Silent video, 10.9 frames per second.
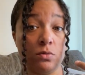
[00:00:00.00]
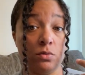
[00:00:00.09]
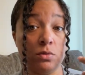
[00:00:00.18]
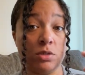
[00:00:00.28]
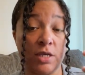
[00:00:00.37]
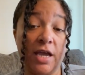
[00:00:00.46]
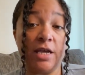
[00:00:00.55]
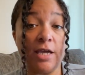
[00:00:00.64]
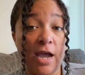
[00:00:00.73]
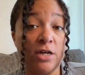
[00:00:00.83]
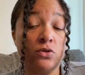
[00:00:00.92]

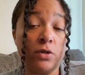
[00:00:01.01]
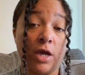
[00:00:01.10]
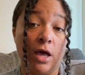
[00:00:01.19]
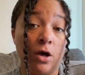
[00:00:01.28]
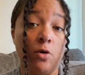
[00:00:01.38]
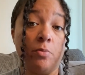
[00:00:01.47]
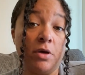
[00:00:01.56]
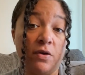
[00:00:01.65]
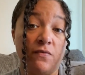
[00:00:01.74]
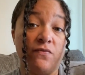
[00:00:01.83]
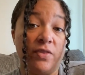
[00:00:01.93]
psychiatric help
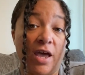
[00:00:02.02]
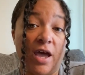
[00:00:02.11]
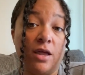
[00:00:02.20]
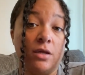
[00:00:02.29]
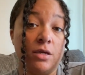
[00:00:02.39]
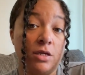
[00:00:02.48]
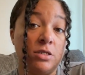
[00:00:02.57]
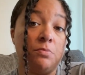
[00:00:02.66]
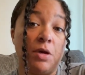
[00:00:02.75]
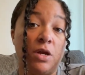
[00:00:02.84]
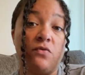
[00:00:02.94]
if that is
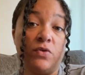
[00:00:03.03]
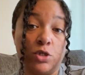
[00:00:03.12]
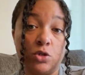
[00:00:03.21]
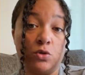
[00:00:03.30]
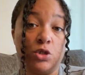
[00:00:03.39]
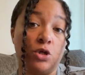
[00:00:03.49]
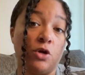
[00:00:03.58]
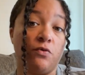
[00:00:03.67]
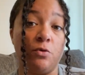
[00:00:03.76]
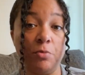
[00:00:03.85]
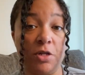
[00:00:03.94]
beneficial to you, if
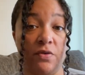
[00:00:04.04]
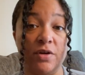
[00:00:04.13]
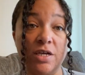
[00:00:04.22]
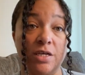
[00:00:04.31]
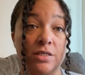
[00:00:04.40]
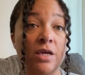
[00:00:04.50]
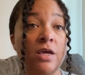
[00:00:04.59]
you believe it is,